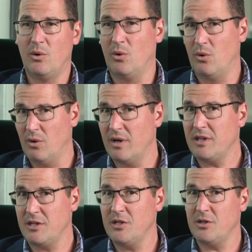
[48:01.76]
or
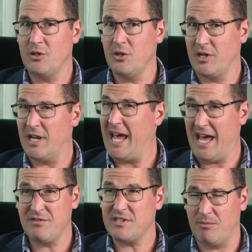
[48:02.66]
you, are going to
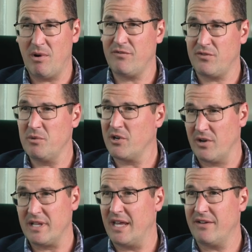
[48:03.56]
have someone from the
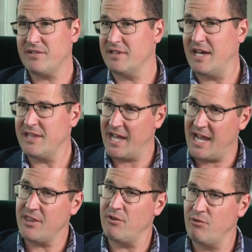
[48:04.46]
Green left. They, they
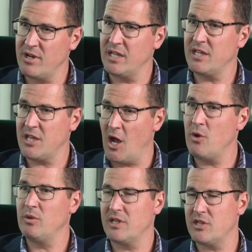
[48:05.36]
are the really right. the
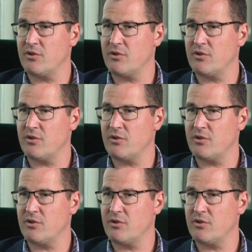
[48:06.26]
only. That's the